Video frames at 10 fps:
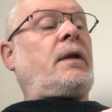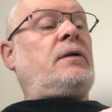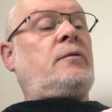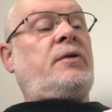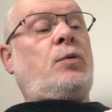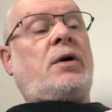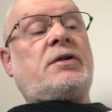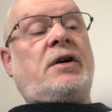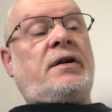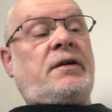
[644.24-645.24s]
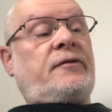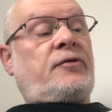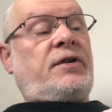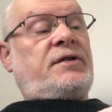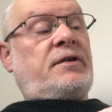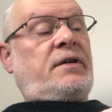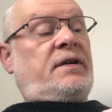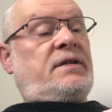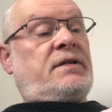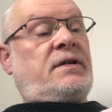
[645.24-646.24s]
To be the one kind of creature
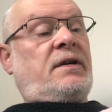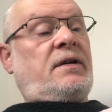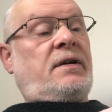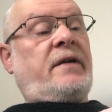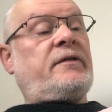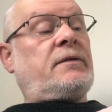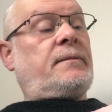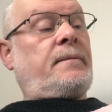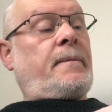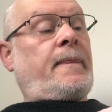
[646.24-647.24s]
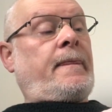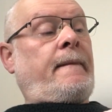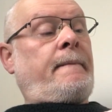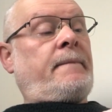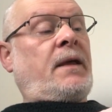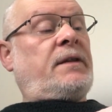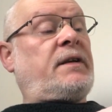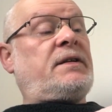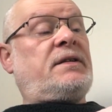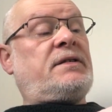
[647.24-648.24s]
is heaven.
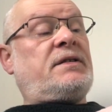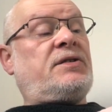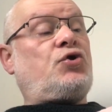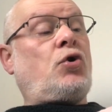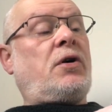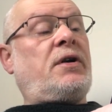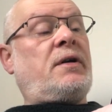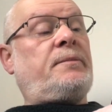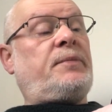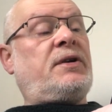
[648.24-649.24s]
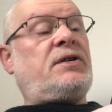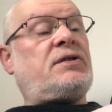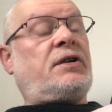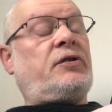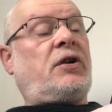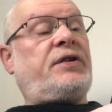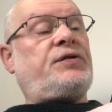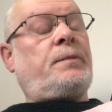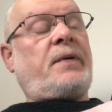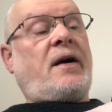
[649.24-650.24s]
That is, it is joy and peace and knowledge
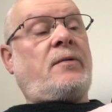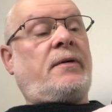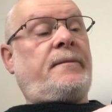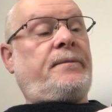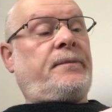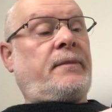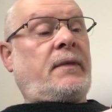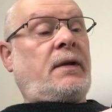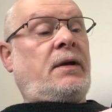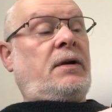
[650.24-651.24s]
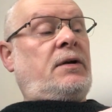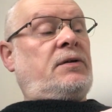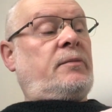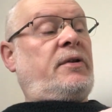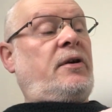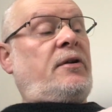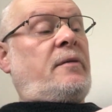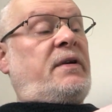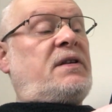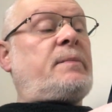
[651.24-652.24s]
and power. To be the other
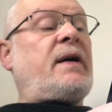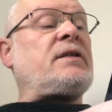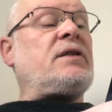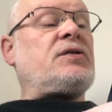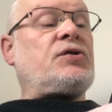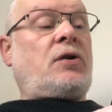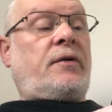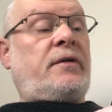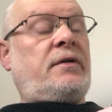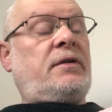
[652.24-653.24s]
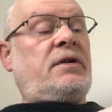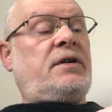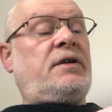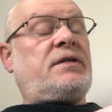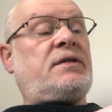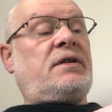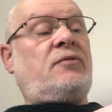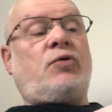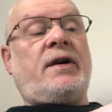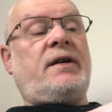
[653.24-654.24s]
means madness, horror, idiocy,
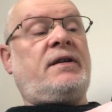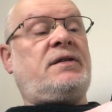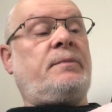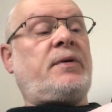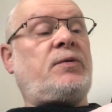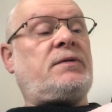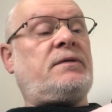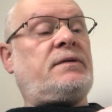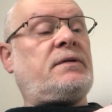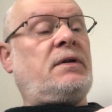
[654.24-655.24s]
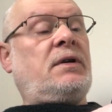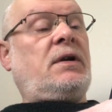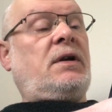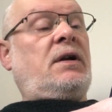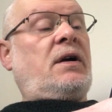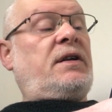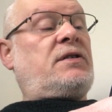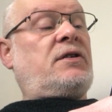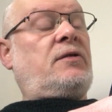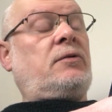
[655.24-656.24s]
rage, impotence, and
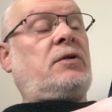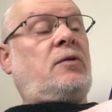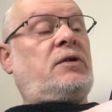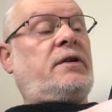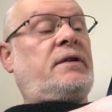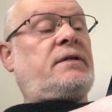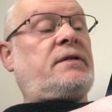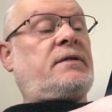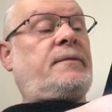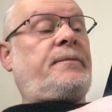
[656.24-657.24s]
eternal loneliness.